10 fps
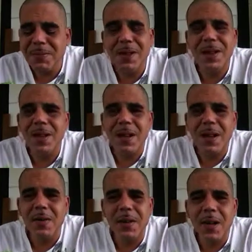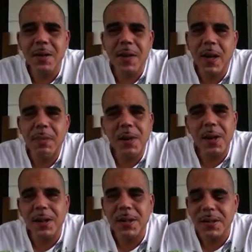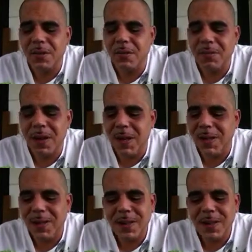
just in love with everything I'm plugged into with my